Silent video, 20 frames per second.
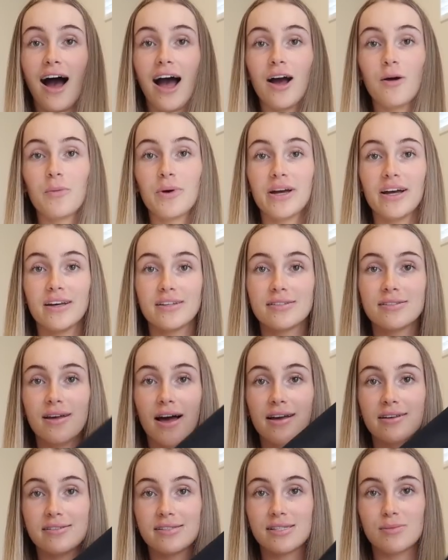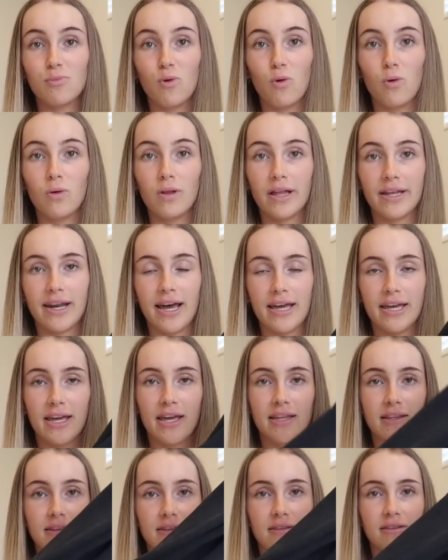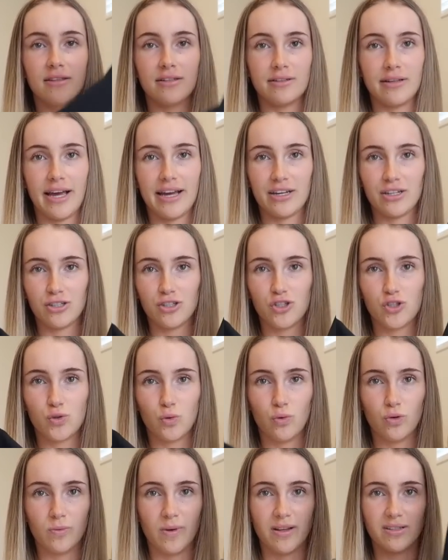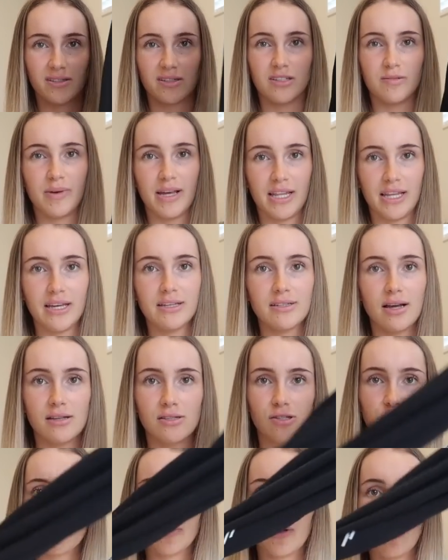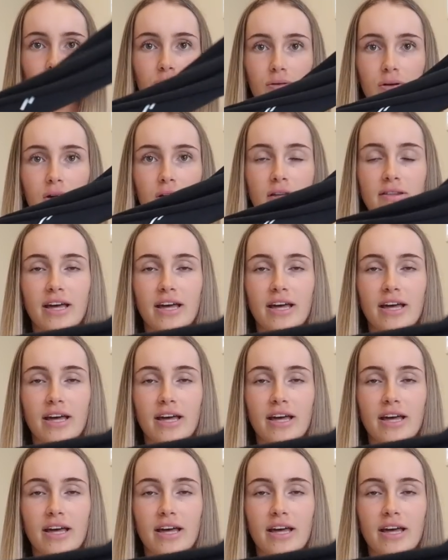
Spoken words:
I wear a size small and I get the like short ones because my legs aren't super long.